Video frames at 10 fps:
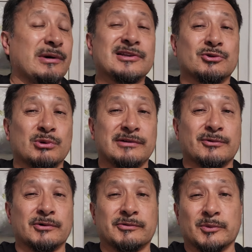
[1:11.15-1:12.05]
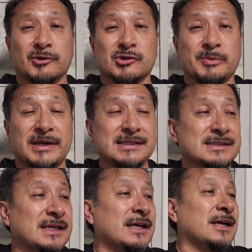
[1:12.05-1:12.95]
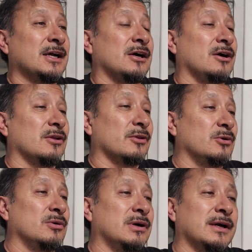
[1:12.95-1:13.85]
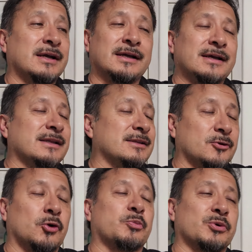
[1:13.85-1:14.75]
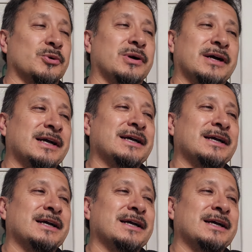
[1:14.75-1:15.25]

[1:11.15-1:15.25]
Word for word: I want the twenty-four for more space, although the GoPro